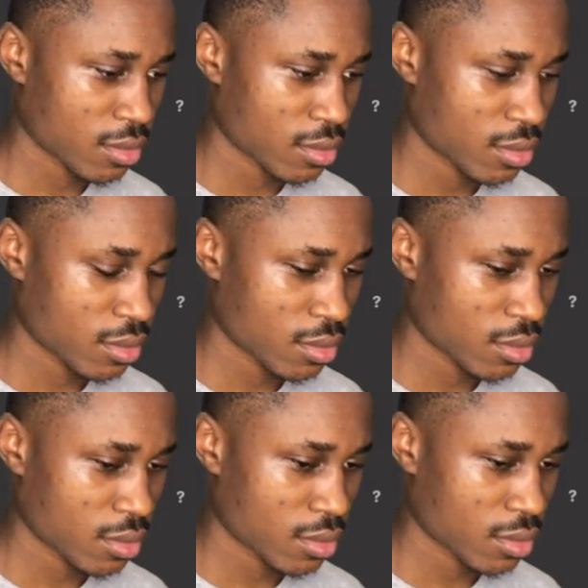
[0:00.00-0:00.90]

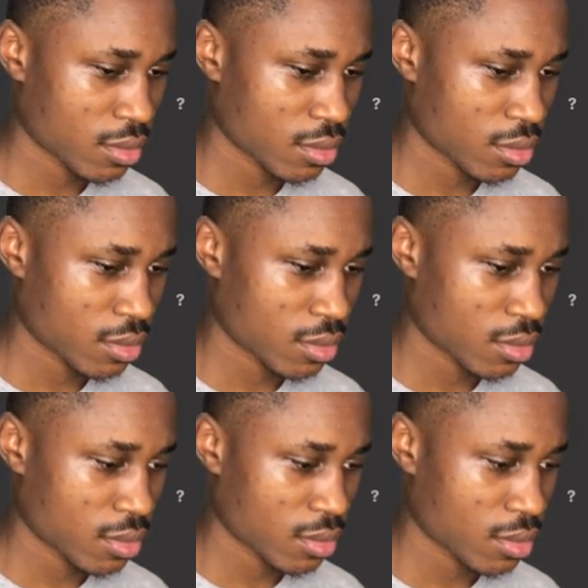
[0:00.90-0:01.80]

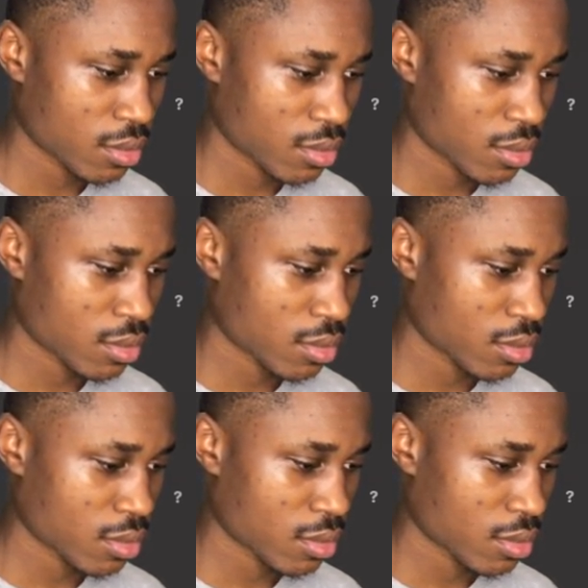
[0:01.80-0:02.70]

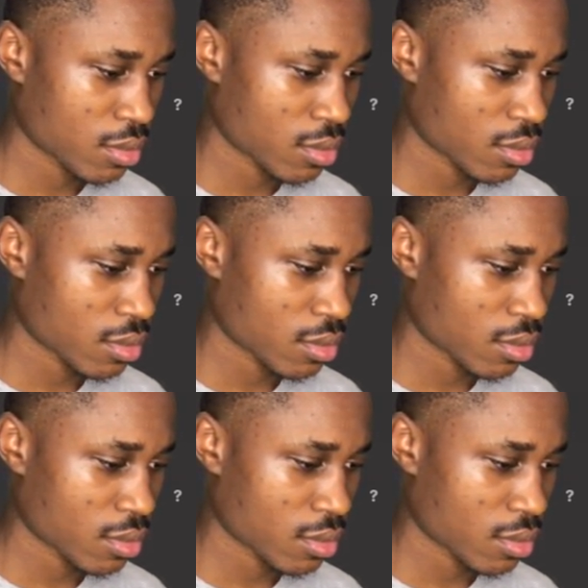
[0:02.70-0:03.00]
No one is speaking in this clip.